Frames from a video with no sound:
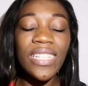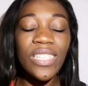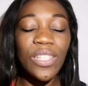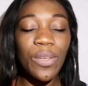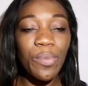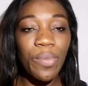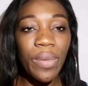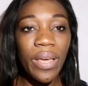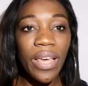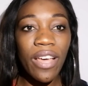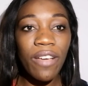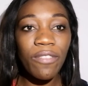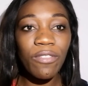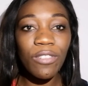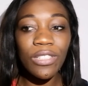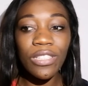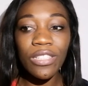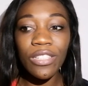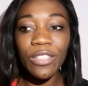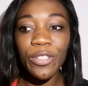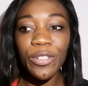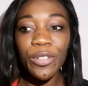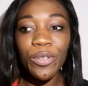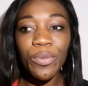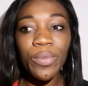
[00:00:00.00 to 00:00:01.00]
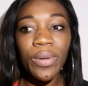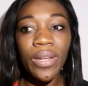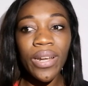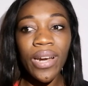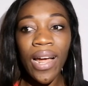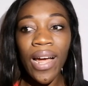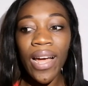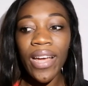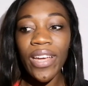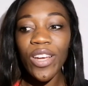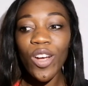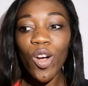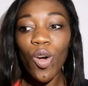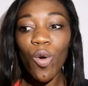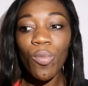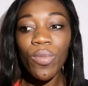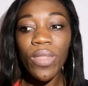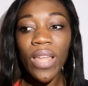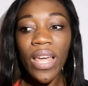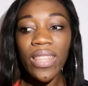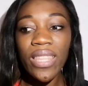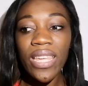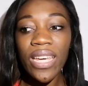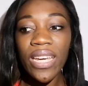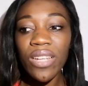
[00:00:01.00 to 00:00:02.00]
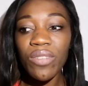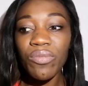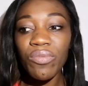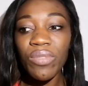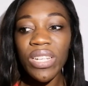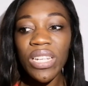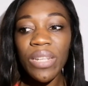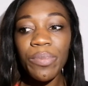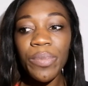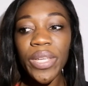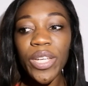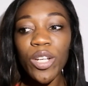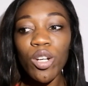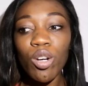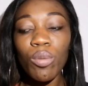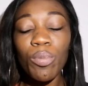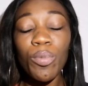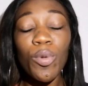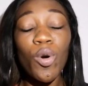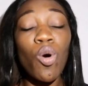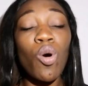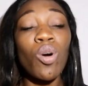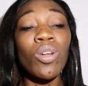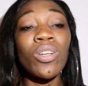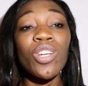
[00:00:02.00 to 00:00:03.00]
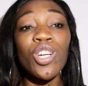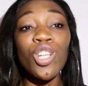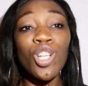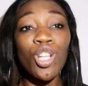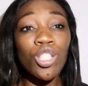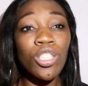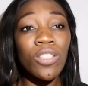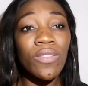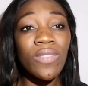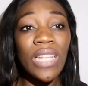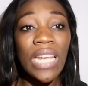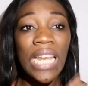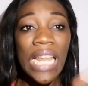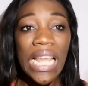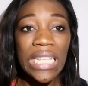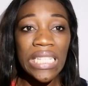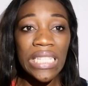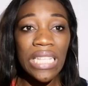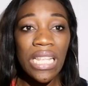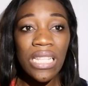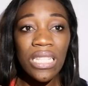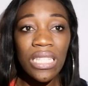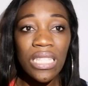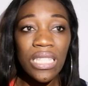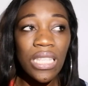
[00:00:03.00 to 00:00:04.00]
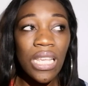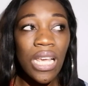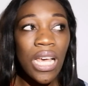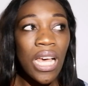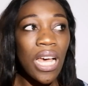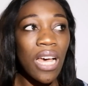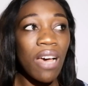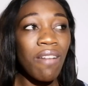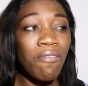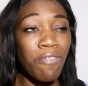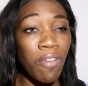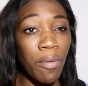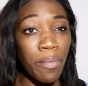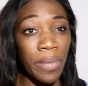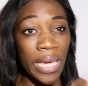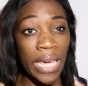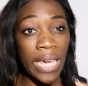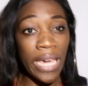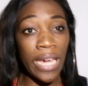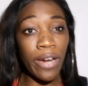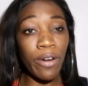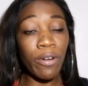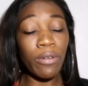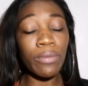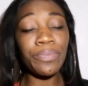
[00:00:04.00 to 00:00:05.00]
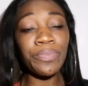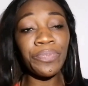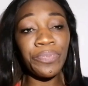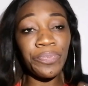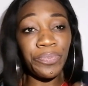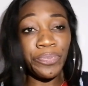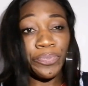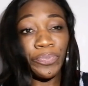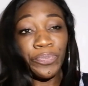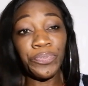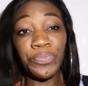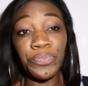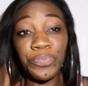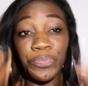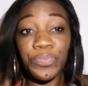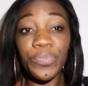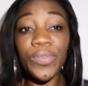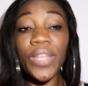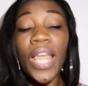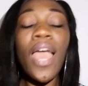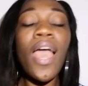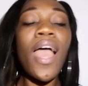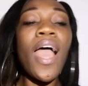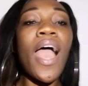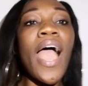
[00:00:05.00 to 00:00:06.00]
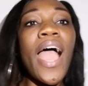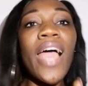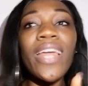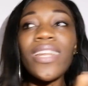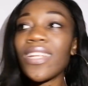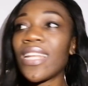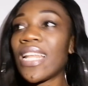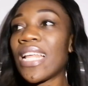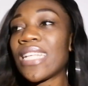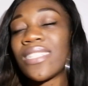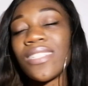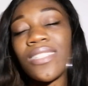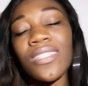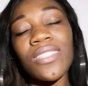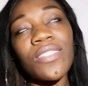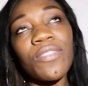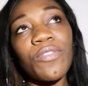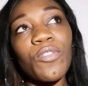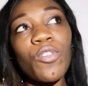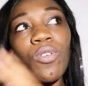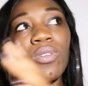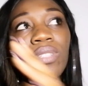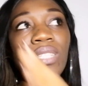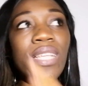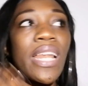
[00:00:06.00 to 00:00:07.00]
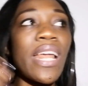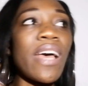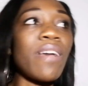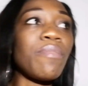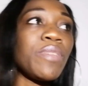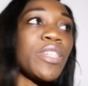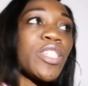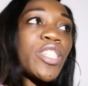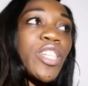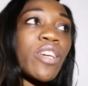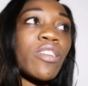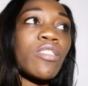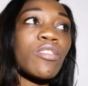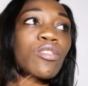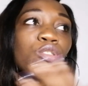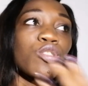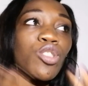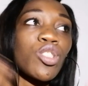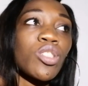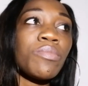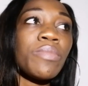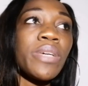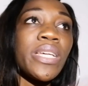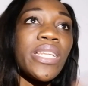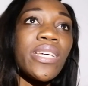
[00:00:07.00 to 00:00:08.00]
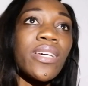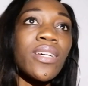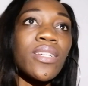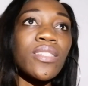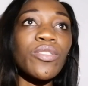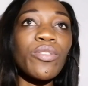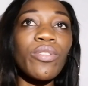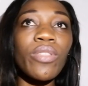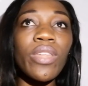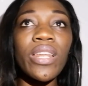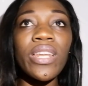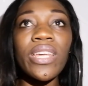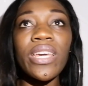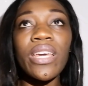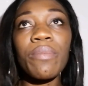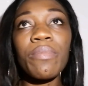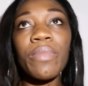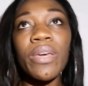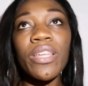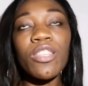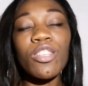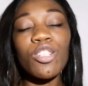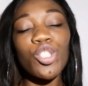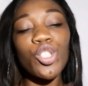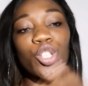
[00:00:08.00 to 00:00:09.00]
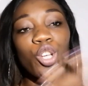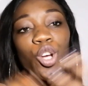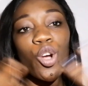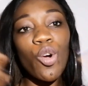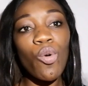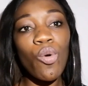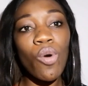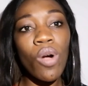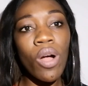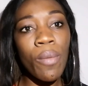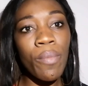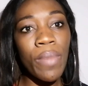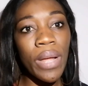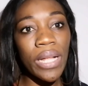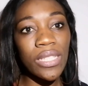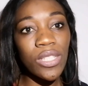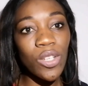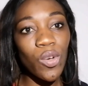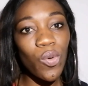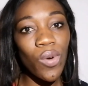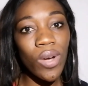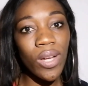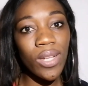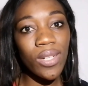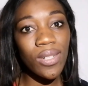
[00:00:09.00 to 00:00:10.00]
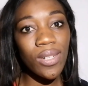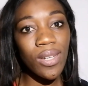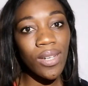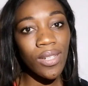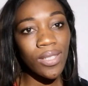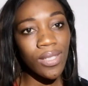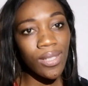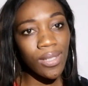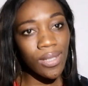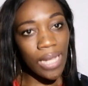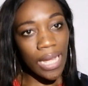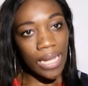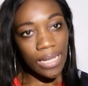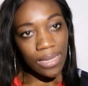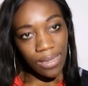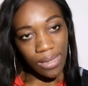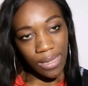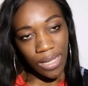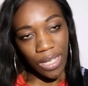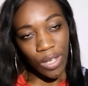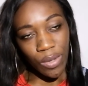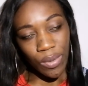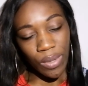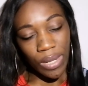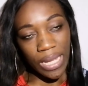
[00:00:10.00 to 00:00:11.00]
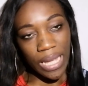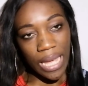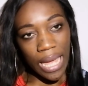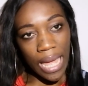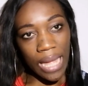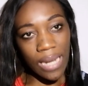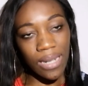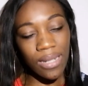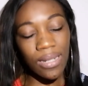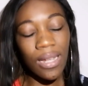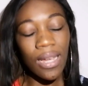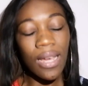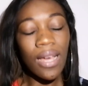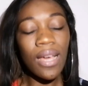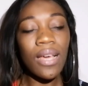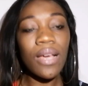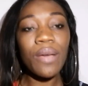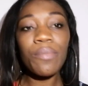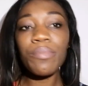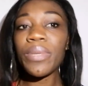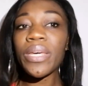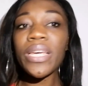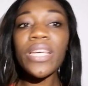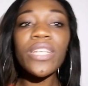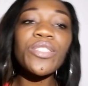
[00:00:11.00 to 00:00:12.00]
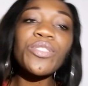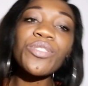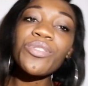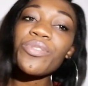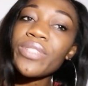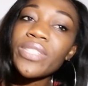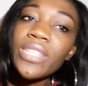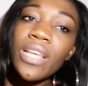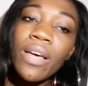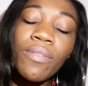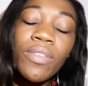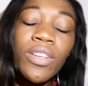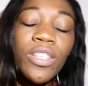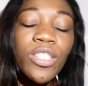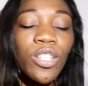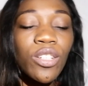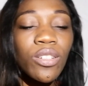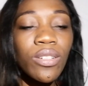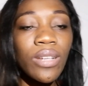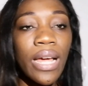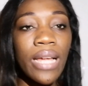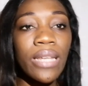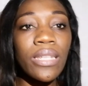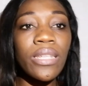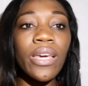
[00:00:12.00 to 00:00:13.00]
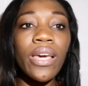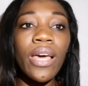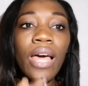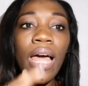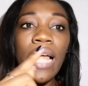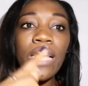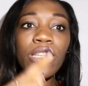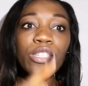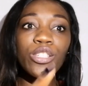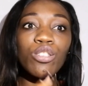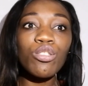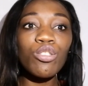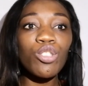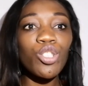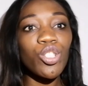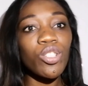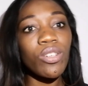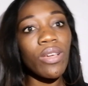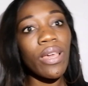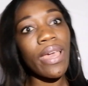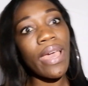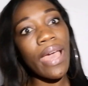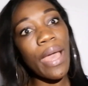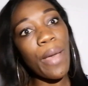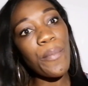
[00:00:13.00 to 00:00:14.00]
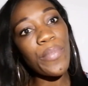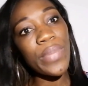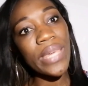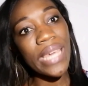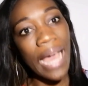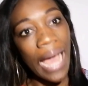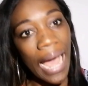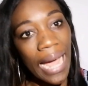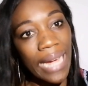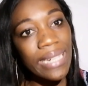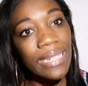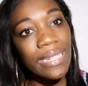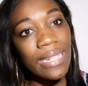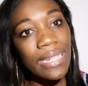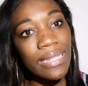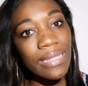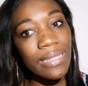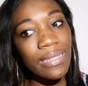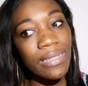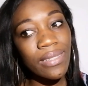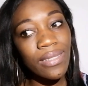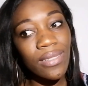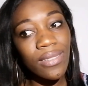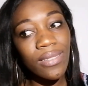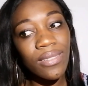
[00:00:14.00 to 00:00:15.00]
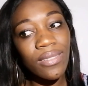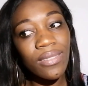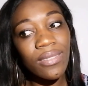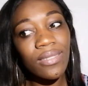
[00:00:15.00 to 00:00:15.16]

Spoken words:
as a pair for Tito, but I hope that they can really pick up on a lot of the lessons from here. And the lessons, of course, that have been shared on social media, so that they can make the show a better one. Until I see you again, Biggy 237 is a good idea, and you should get behind it.